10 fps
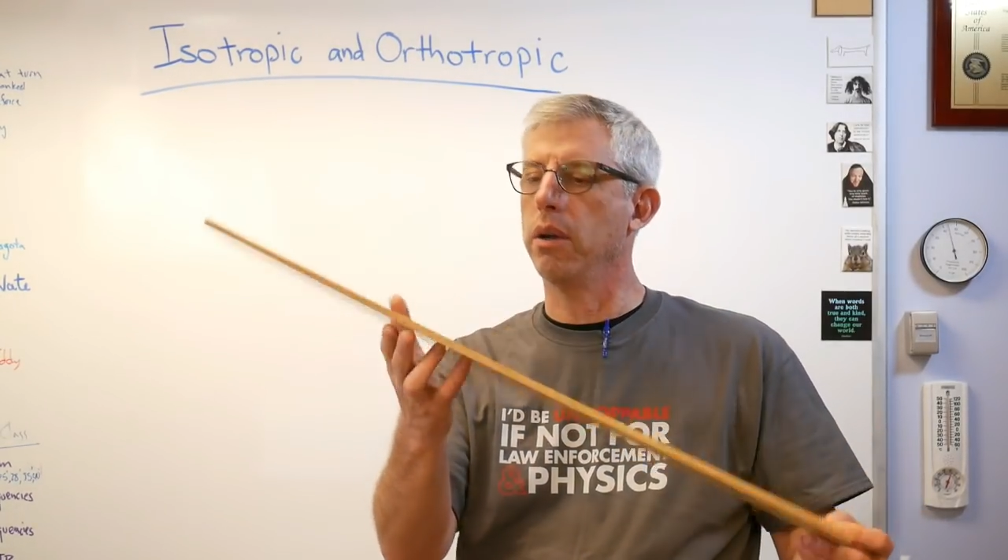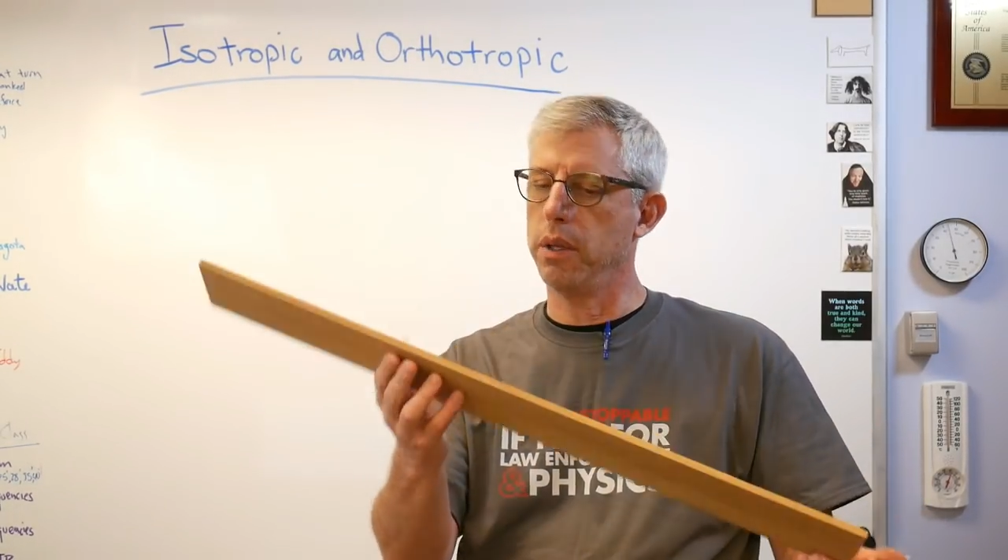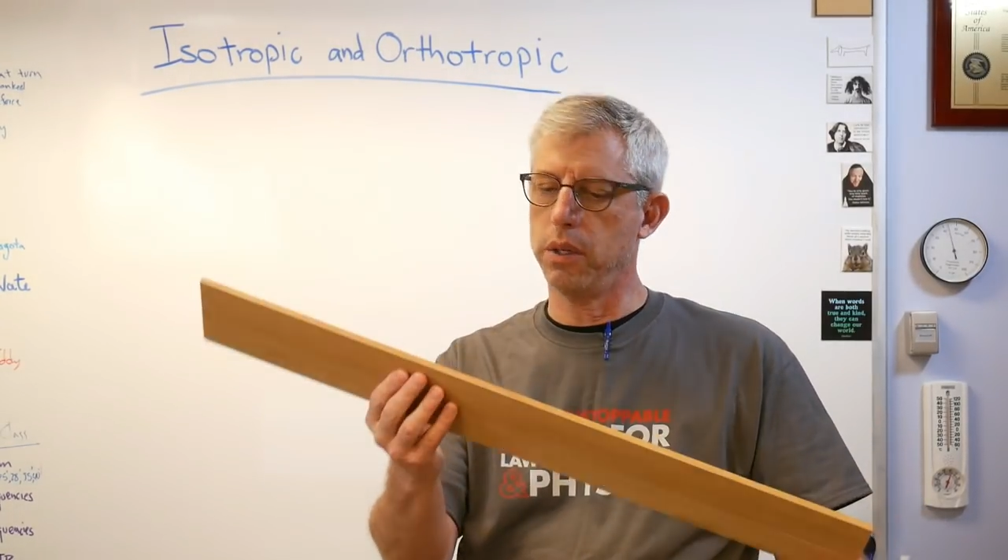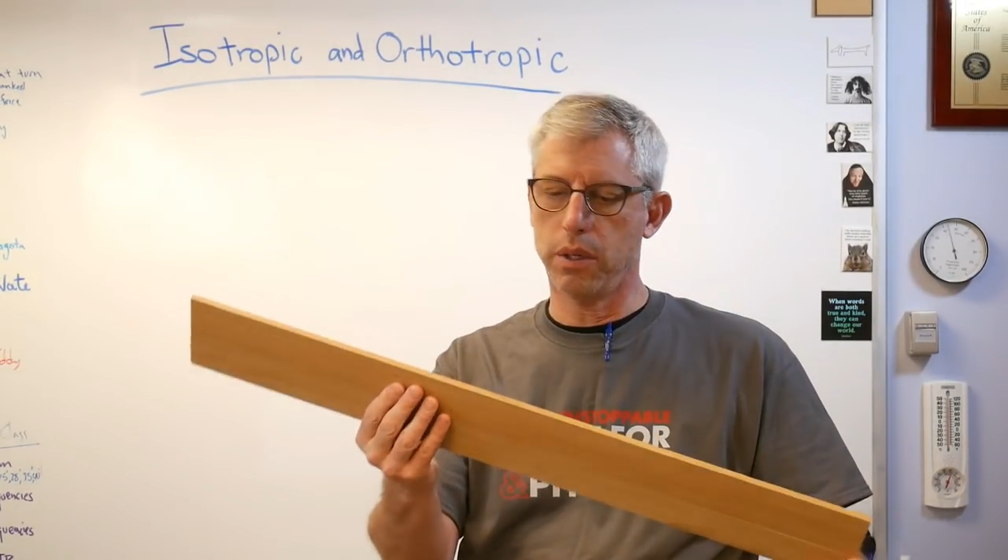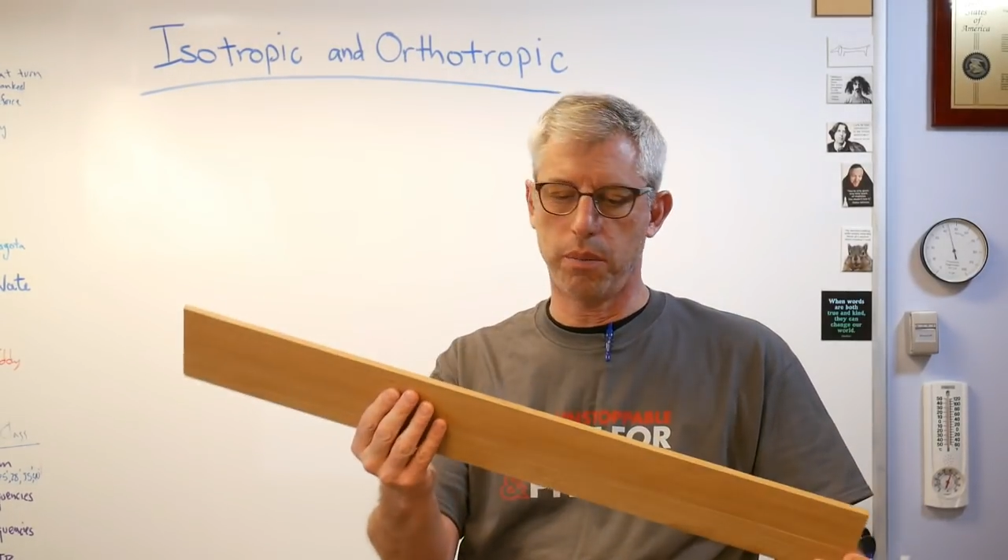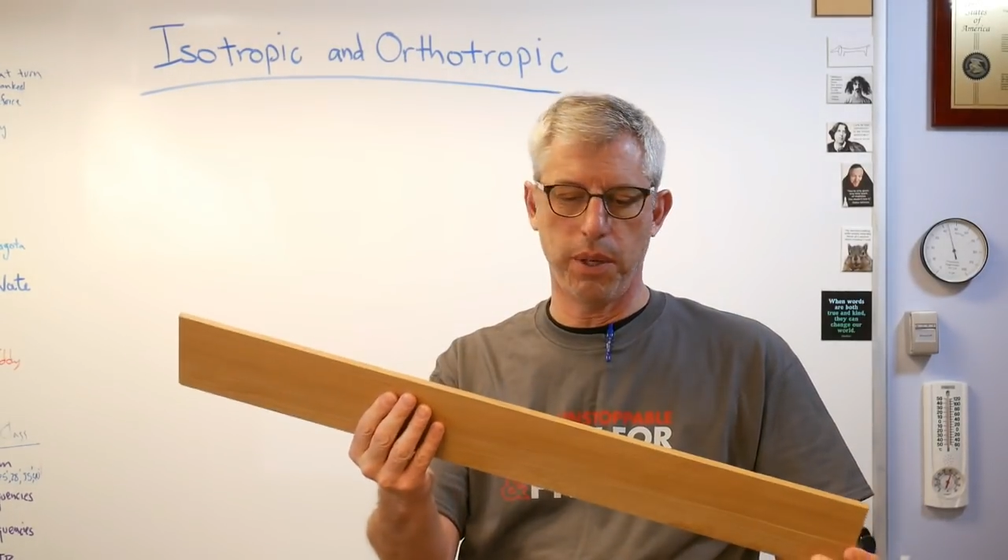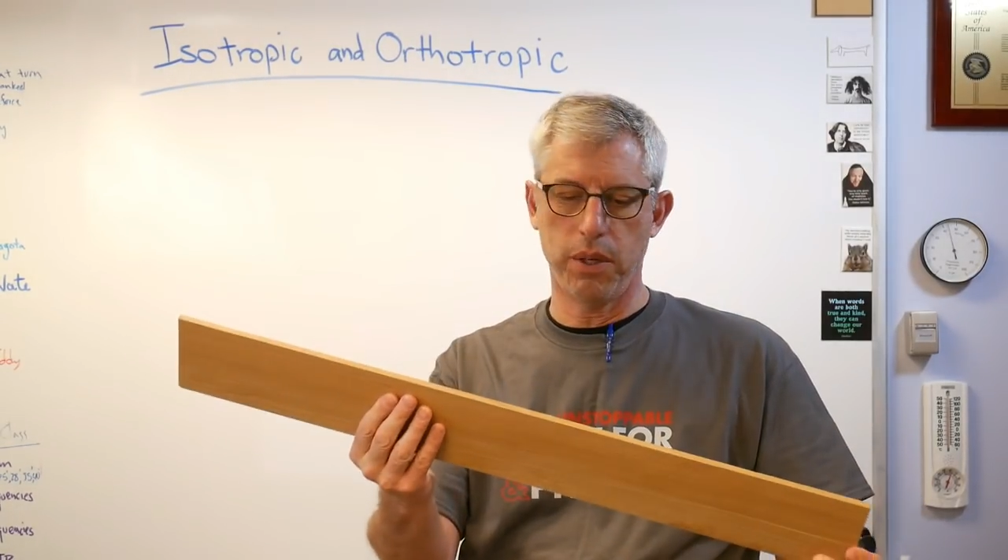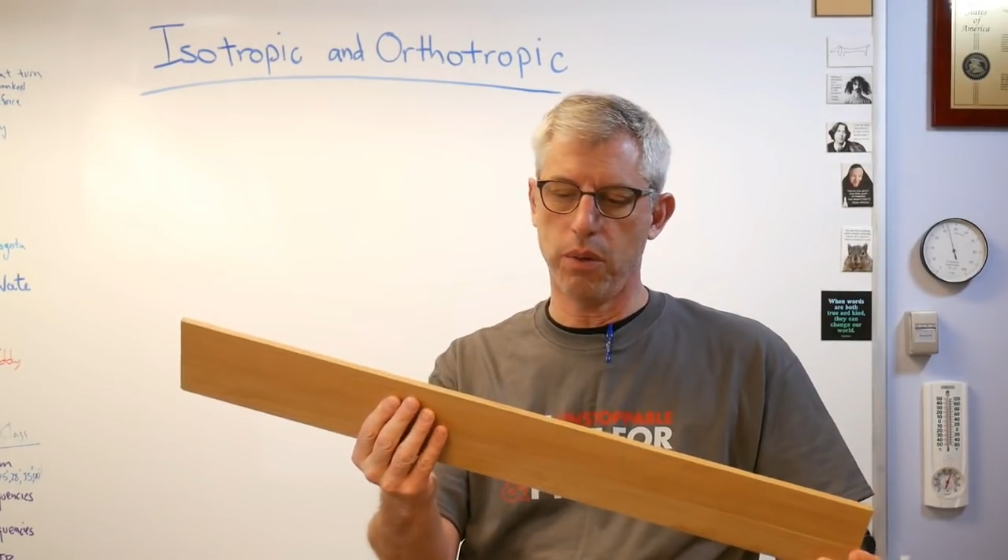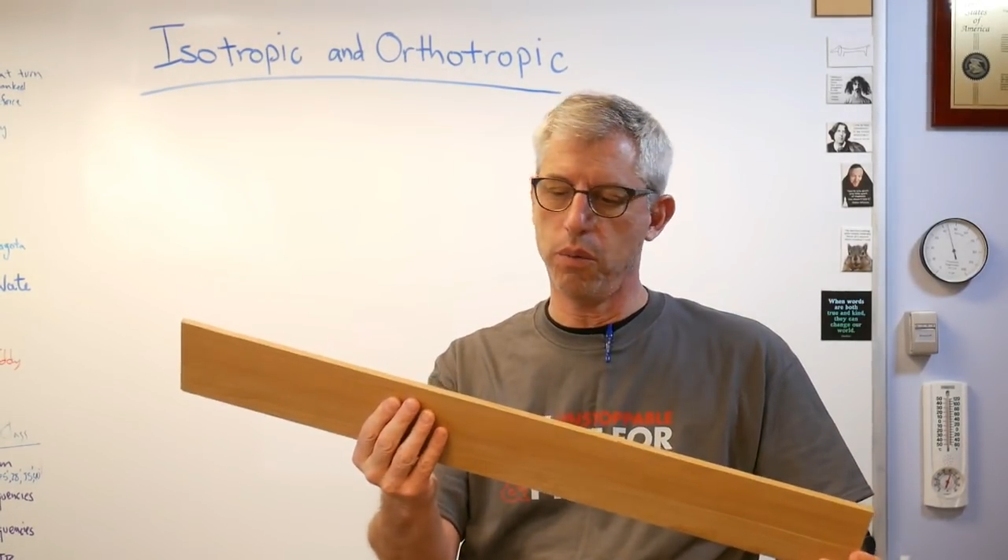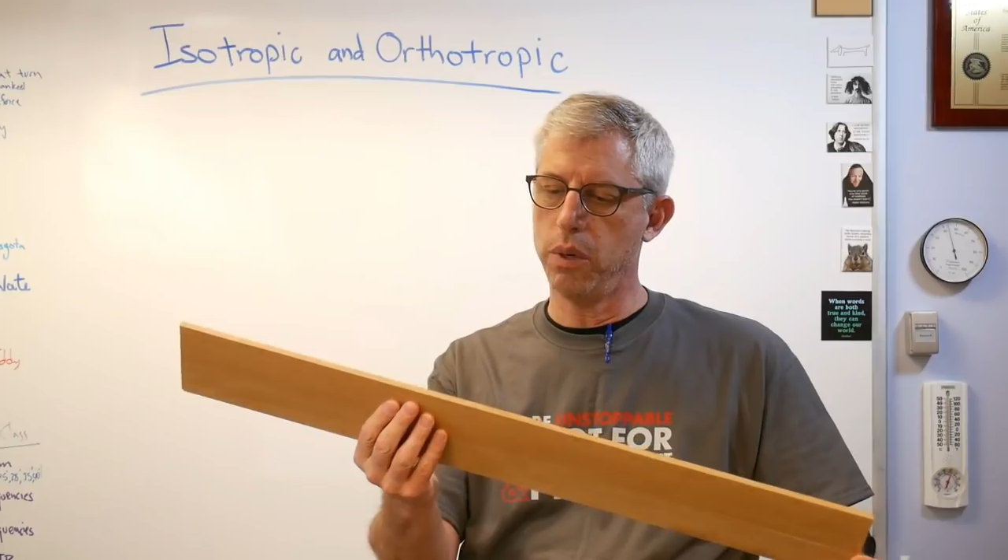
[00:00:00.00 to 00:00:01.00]
and this is a
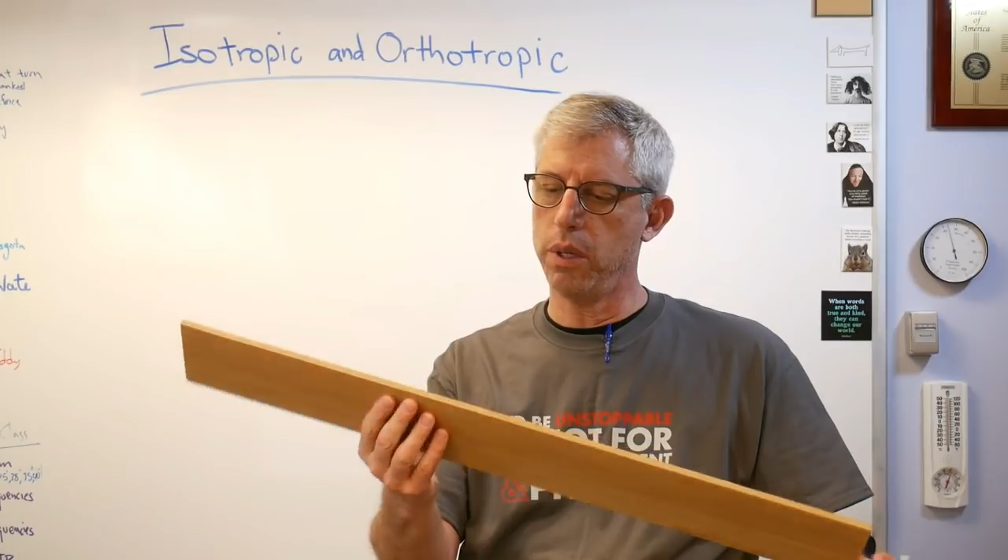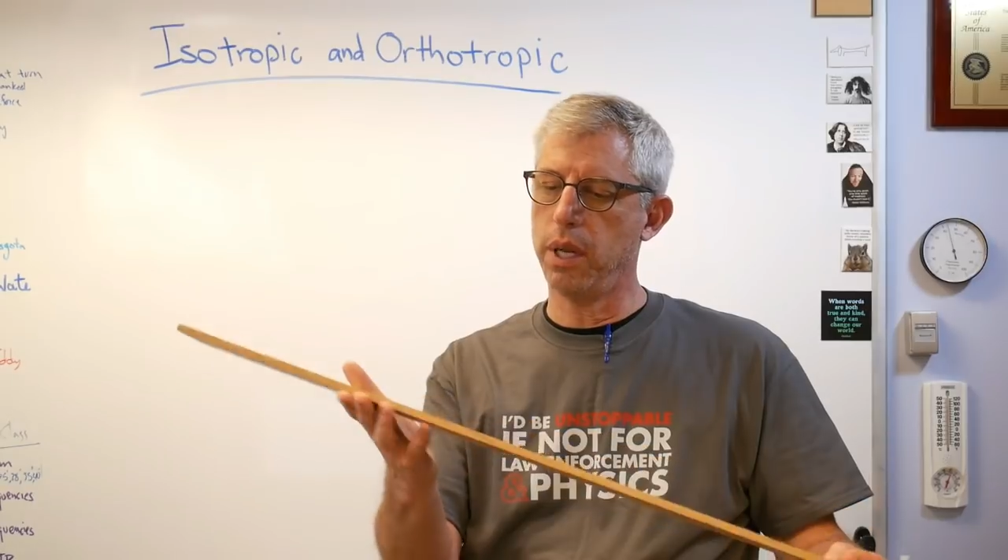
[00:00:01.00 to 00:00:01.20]
piece of wood